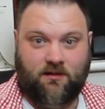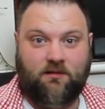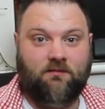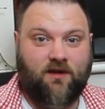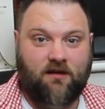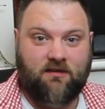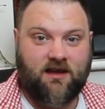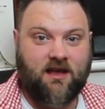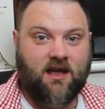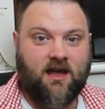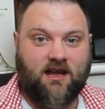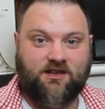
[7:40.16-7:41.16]
very
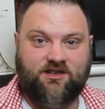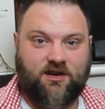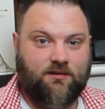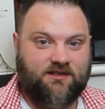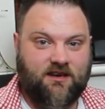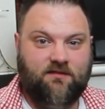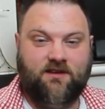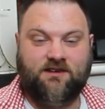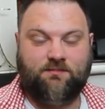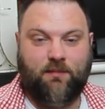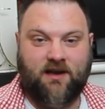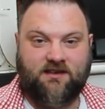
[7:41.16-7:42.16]
intuitive.
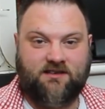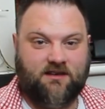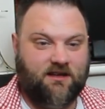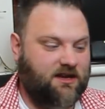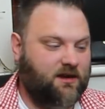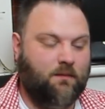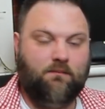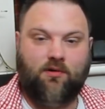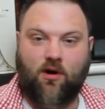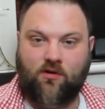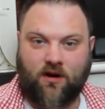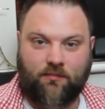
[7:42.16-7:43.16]
It's basically, you can
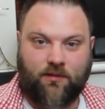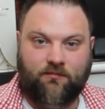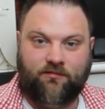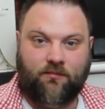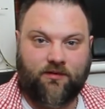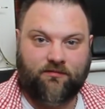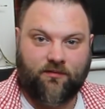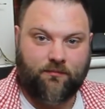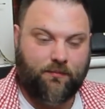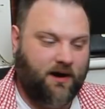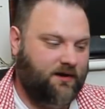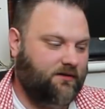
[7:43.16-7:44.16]
program them from the
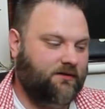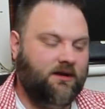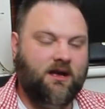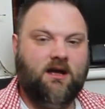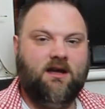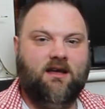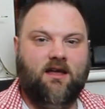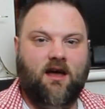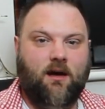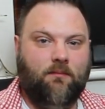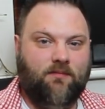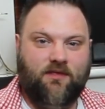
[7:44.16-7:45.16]
front panel.
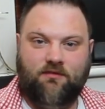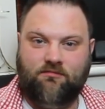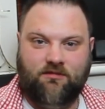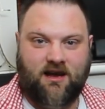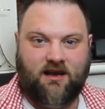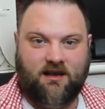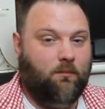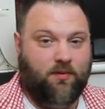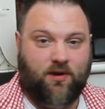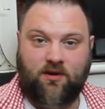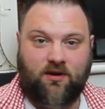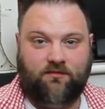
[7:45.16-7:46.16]
They're really
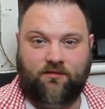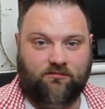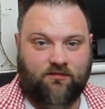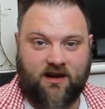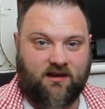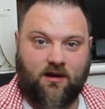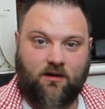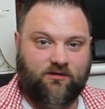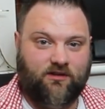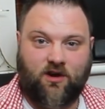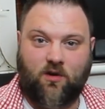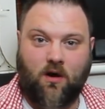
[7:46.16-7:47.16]
beautiful radios.
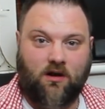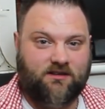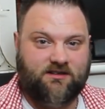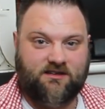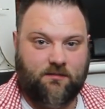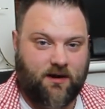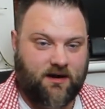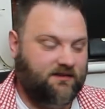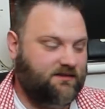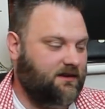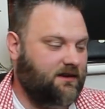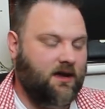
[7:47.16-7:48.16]
The quality is
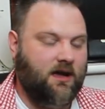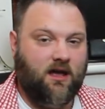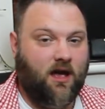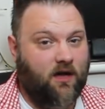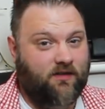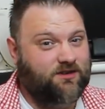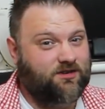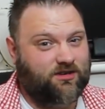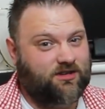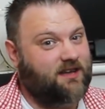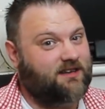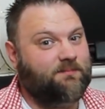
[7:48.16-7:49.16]
amazing. They're
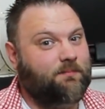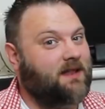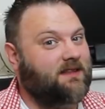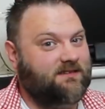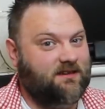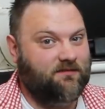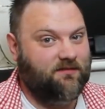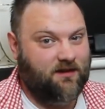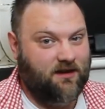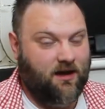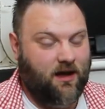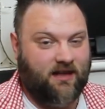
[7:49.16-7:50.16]
just expensive.
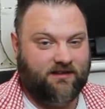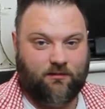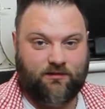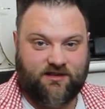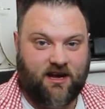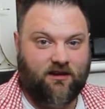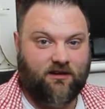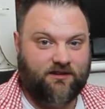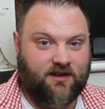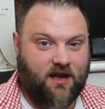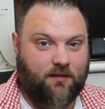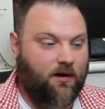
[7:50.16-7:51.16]
As I was saying on
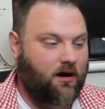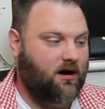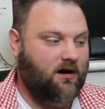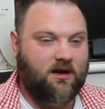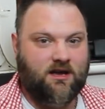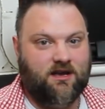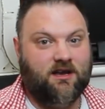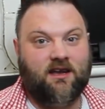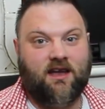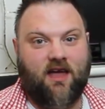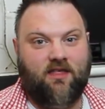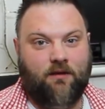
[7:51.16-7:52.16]
DMR, you can
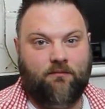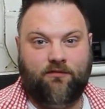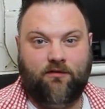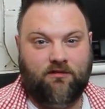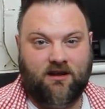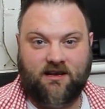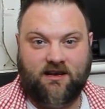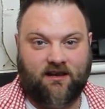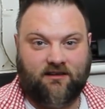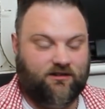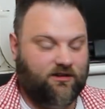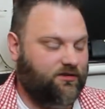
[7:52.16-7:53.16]
get them for really
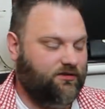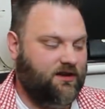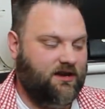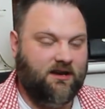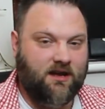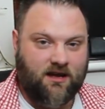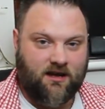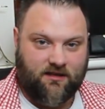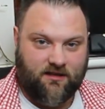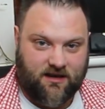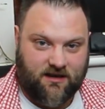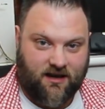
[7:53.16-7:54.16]
next to nothing.
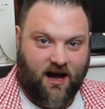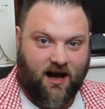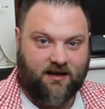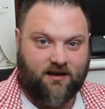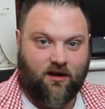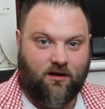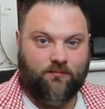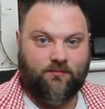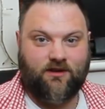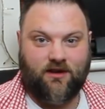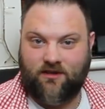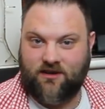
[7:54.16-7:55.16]
The
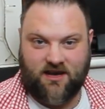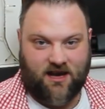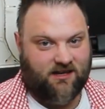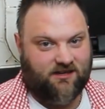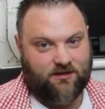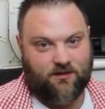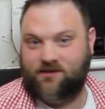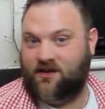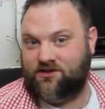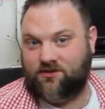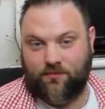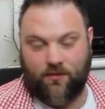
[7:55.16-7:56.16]
Icoms and the Yaesus,
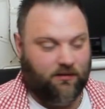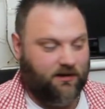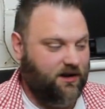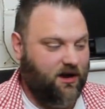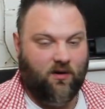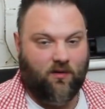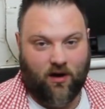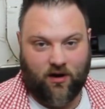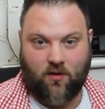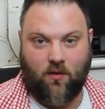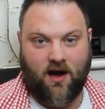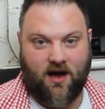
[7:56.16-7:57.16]
as you'll probably know, are
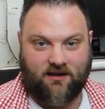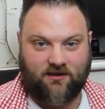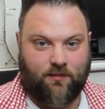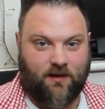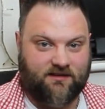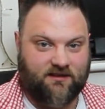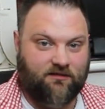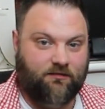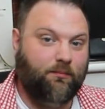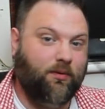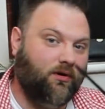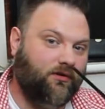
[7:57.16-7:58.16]
quite expensive.
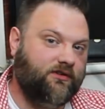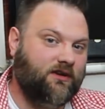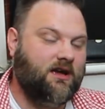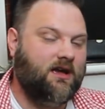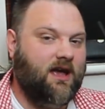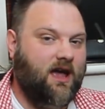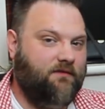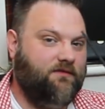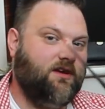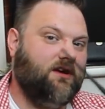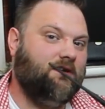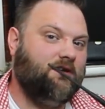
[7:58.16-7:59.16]
But if
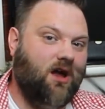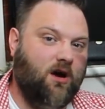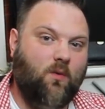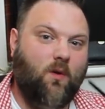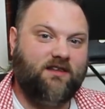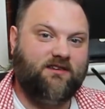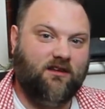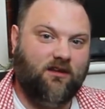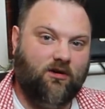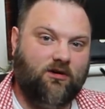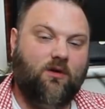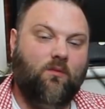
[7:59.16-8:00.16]
you know where to
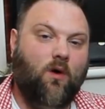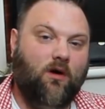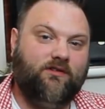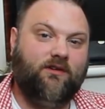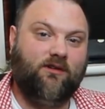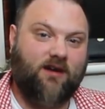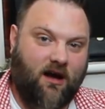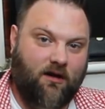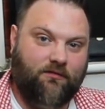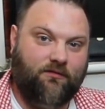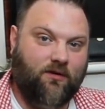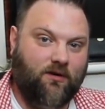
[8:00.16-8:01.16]
look and what to look
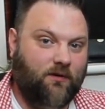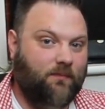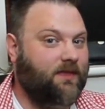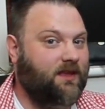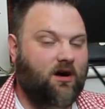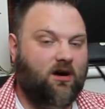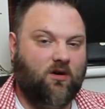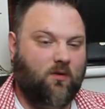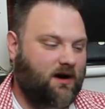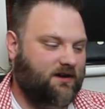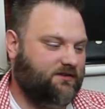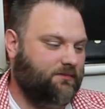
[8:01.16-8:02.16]
out for, they're not
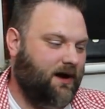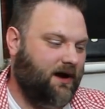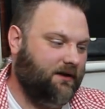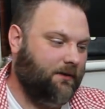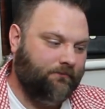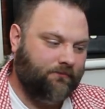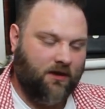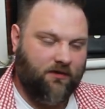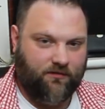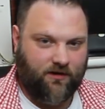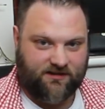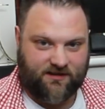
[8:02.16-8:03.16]
quite so bad.
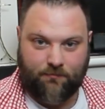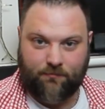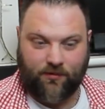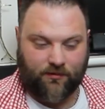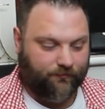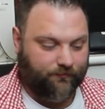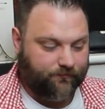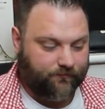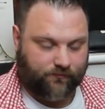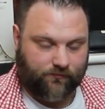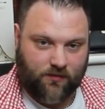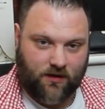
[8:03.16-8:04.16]
For example,
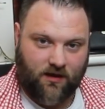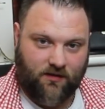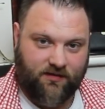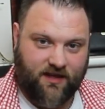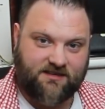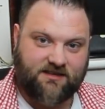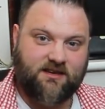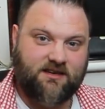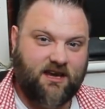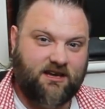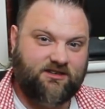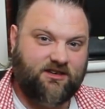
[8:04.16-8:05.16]
this
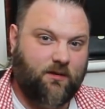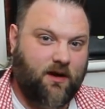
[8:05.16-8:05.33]
Yaesu